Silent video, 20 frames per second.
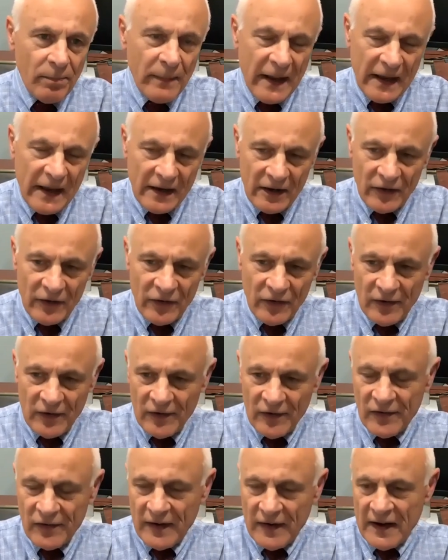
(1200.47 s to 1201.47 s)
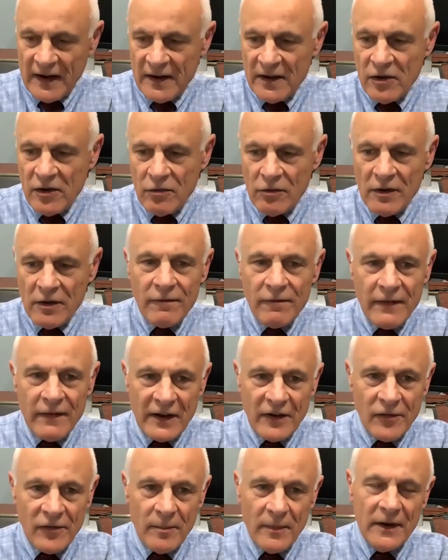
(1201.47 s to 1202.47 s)
packages and new
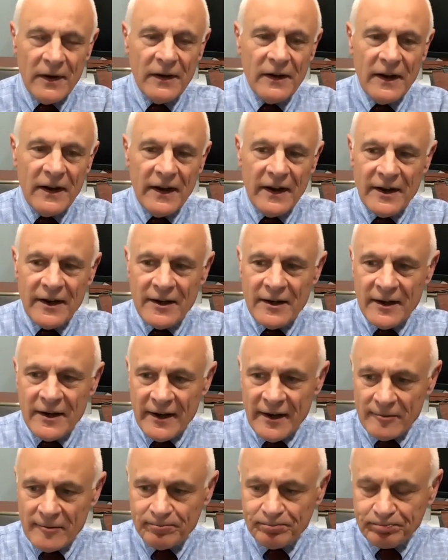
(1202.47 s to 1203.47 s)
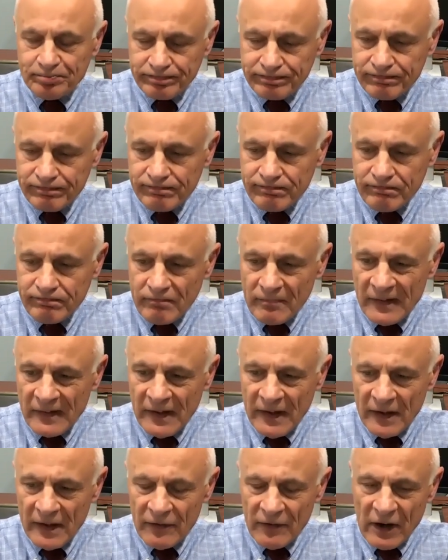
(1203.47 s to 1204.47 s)
investment in
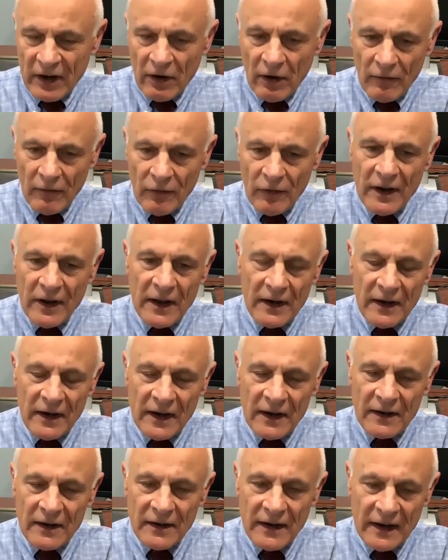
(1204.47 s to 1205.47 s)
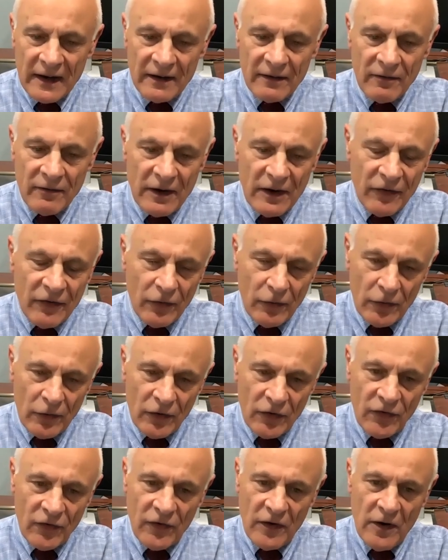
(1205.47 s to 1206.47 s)
recovery and
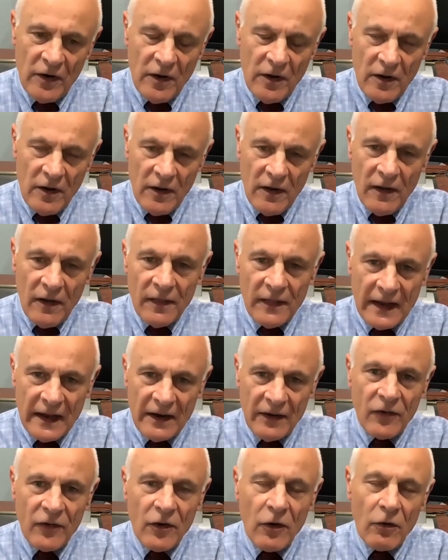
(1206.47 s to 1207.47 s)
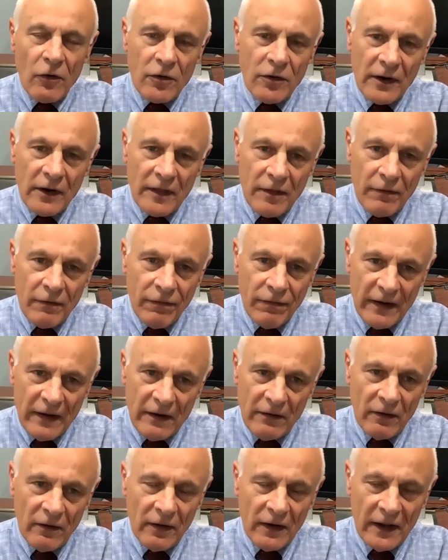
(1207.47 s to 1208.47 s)
research that is going on at the
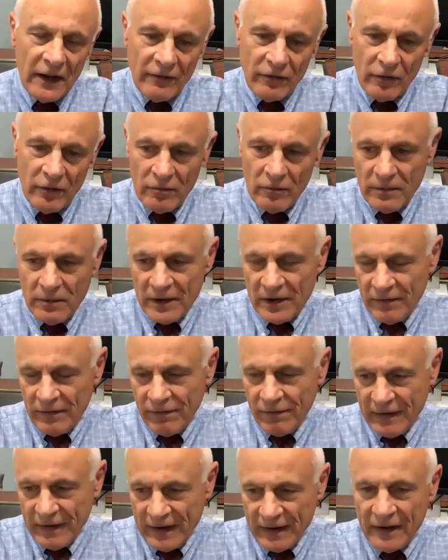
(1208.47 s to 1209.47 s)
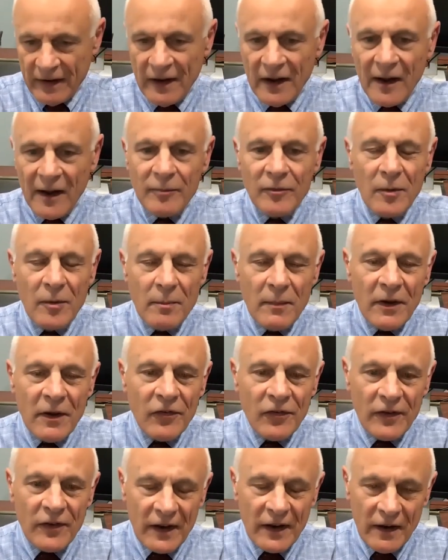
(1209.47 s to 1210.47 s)
federal level, we are fairly
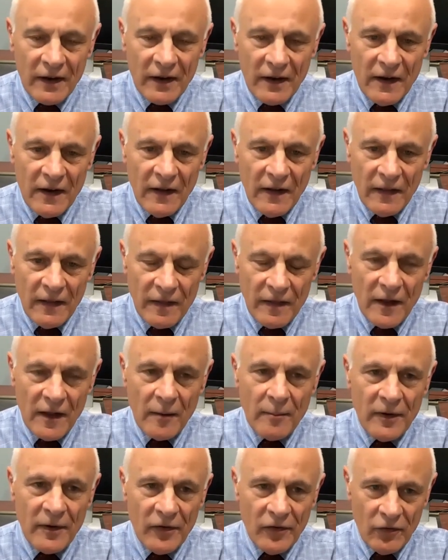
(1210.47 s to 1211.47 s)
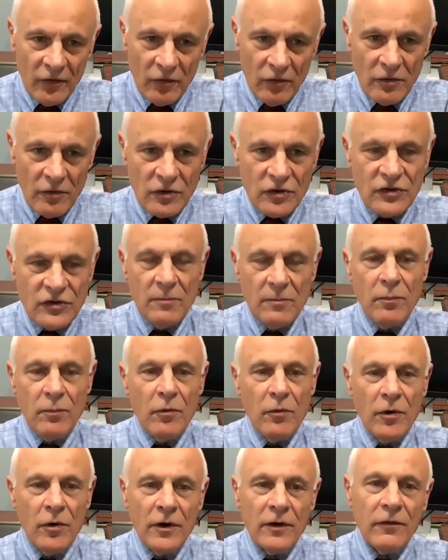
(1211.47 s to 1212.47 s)
optimistic that there'll be strong
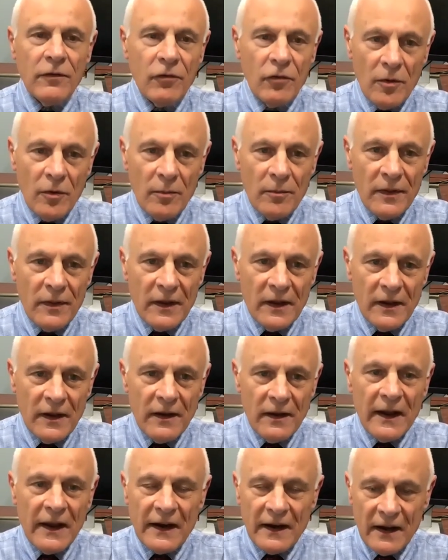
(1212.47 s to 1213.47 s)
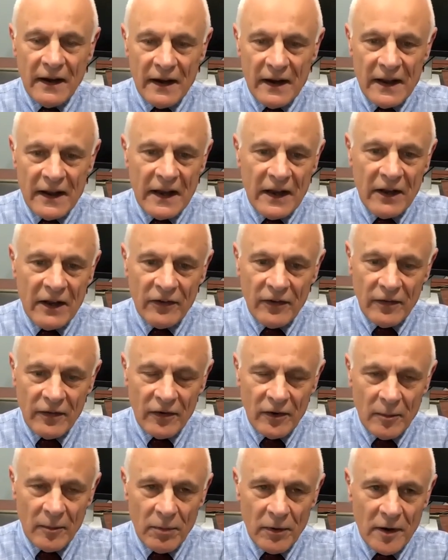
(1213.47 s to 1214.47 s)
support from the NIH and the
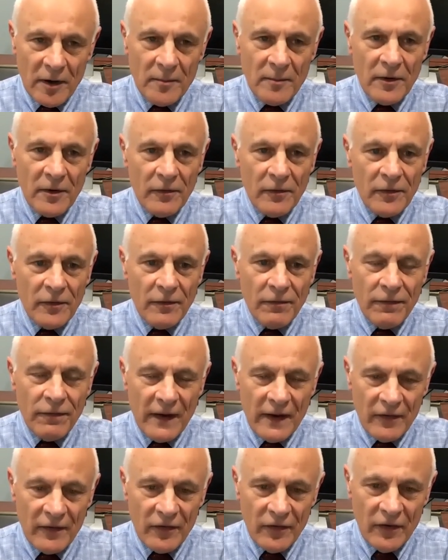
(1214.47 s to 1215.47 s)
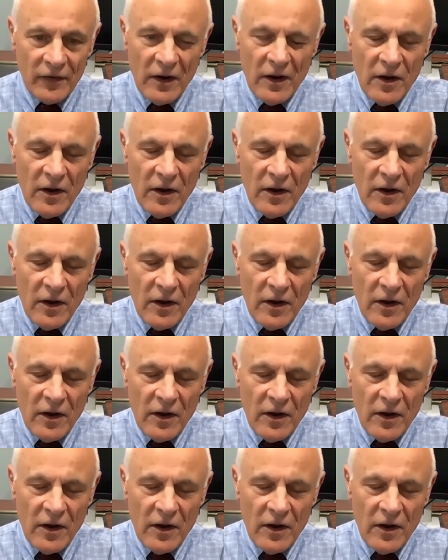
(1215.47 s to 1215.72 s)
Department of Defense